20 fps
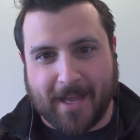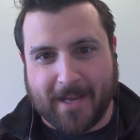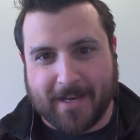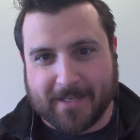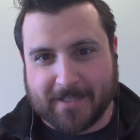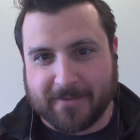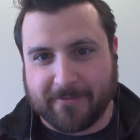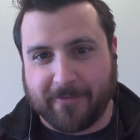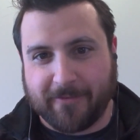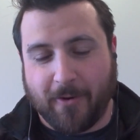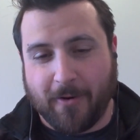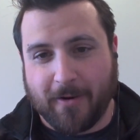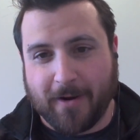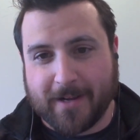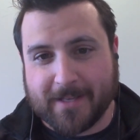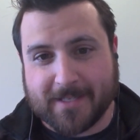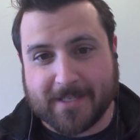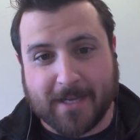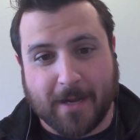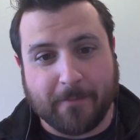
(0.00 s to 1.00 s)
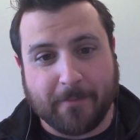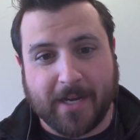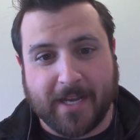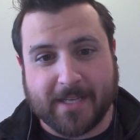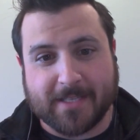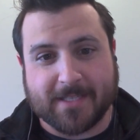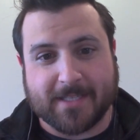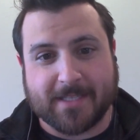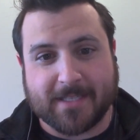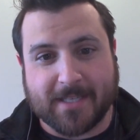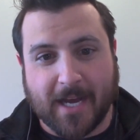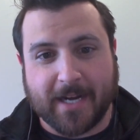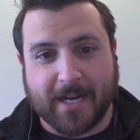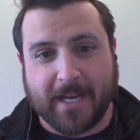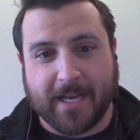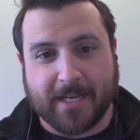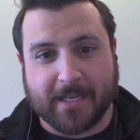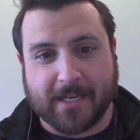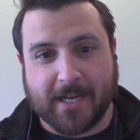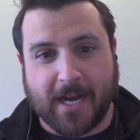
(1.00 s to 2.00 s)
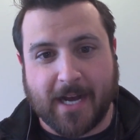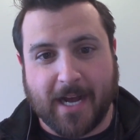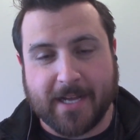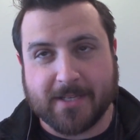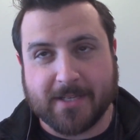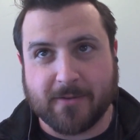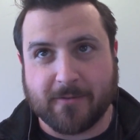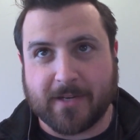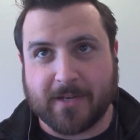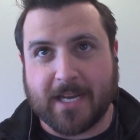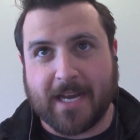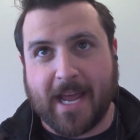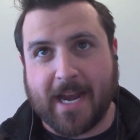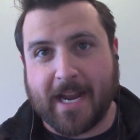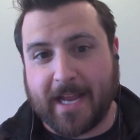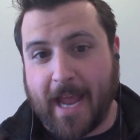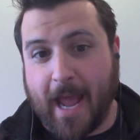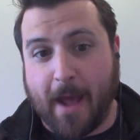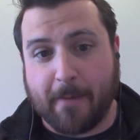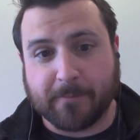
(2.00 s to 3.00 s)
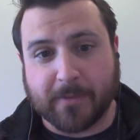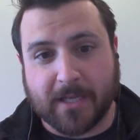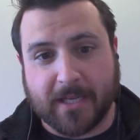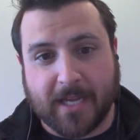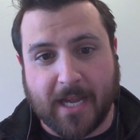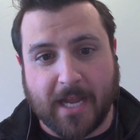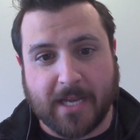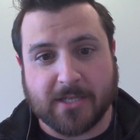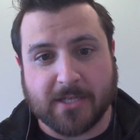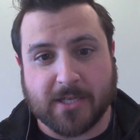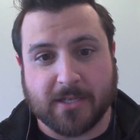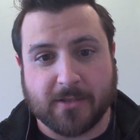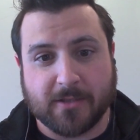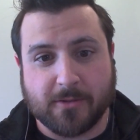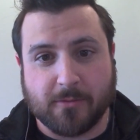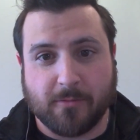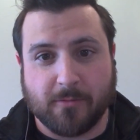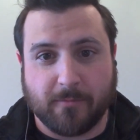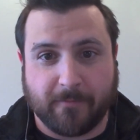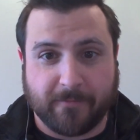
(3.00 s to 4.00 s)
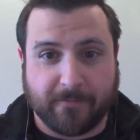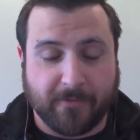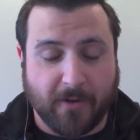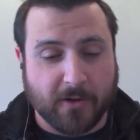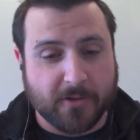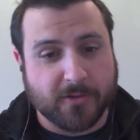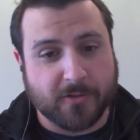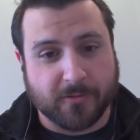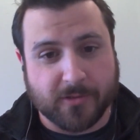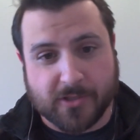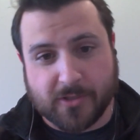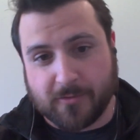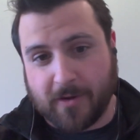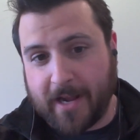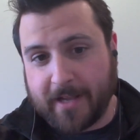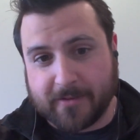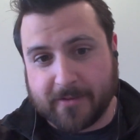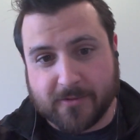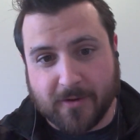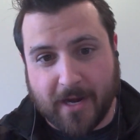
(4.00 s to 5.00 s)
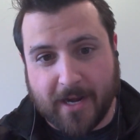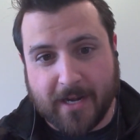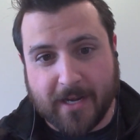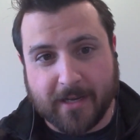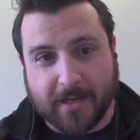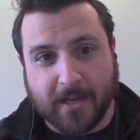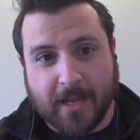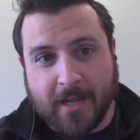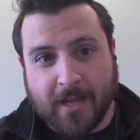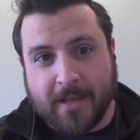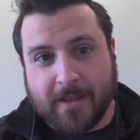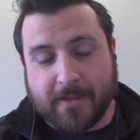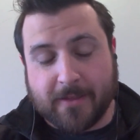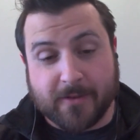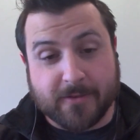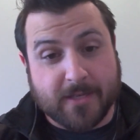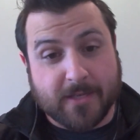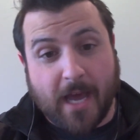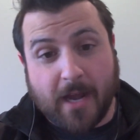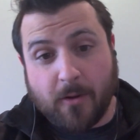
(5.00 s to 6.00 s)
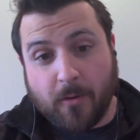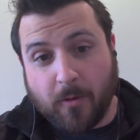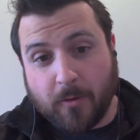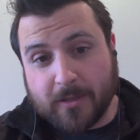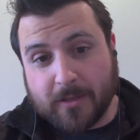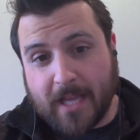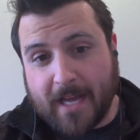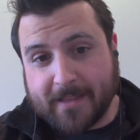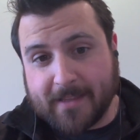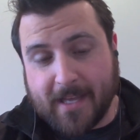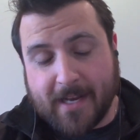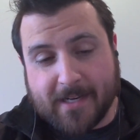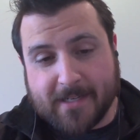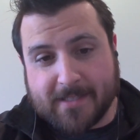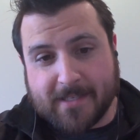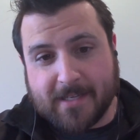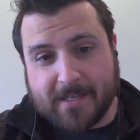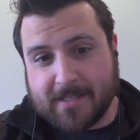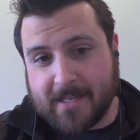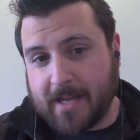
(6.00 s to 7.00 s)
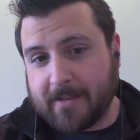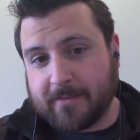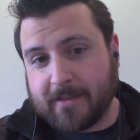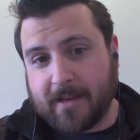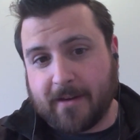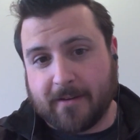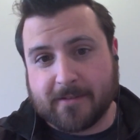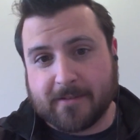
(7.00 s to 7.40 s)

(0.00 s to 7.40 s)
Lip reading: And as far as somebody studying isokinetic application to functional strength training, there's not a whole lot that exists out there